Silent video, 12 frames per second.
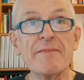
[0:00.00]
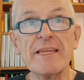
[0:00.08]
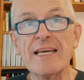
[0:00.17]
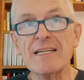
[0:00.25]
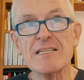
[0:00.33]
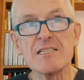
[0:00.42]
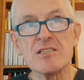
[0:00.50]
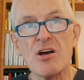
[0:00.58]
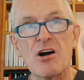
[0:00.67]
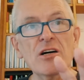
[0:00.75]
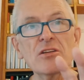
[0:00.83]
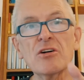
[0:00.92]

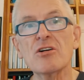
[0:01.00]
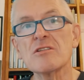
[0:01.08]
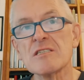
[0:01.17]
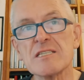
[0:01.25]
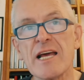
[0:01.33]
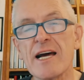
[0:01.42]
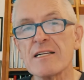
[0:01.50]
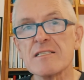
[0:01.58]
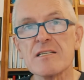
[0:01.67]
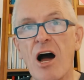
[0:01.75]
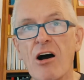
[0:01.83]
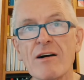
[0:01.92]
concern
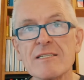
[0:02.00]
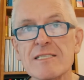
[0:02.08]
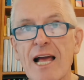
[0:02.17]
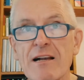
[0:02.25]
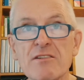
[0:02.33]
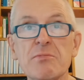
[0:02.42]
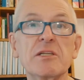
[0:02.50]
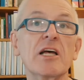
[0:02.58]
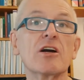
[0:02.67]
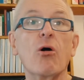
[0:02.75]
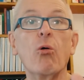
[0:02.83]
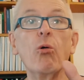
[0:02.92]
ourselves with the
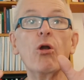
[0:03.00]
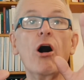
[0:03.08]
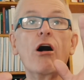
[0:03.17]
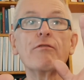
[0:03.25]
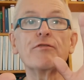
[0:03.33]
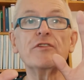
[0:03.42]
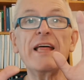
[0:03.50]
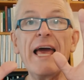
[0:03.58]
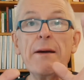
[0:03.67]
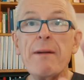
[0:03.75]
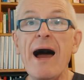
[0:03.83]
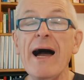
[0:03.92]
goal of
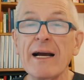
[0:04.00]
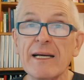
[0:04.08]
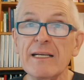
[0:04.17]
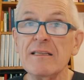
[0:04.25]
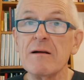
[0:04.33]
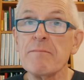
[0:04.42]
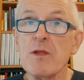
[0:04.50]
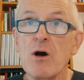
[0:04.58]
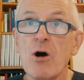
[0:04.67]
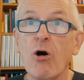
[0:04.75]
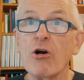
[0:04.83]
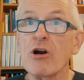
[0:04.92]
their market
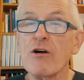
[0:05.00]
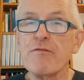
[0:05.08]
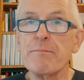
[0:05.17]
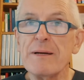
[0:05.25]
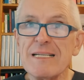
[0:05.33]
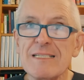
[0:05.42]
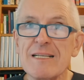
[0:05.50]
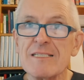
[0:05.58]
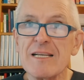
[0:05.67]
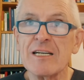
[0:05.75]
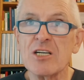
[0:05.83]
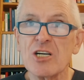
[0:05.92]
or of business
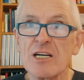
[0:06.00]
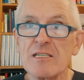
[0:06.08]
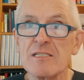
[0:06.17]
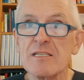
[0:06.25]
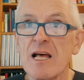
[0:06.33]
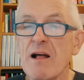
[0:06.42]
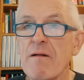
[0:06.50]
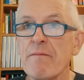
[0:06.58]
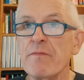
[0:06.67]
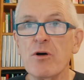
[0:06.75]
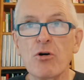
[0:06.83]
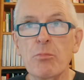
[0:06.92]
interest.
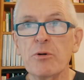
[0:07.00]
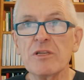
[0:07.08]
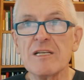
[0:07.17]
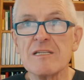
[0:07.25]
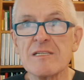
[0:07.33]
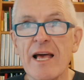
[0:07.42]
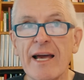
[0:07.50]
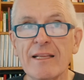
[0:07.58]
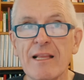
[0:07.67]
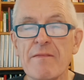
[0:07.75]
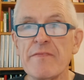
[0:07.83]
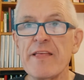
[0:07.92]
Nobody
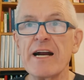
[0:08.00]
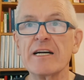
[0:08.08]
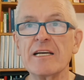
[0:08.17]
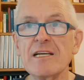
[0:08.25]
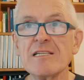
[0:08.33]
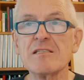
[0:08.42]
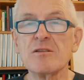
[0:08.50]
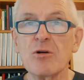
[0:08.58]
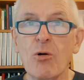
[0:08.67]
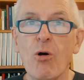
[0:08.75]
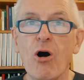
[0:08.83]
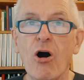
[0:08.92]
said there is
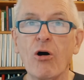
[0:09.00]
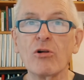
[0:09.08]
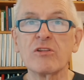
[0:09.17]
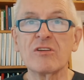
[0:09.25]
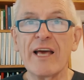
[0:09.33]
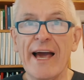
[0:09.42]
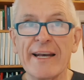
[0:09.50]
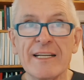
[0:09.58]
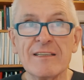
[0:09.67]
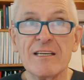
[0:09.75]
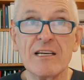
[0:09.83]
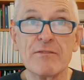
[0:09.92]
no
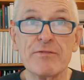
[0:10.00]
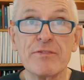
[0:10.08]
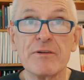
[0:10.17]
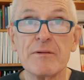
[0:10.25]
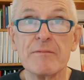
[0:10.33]
alternative.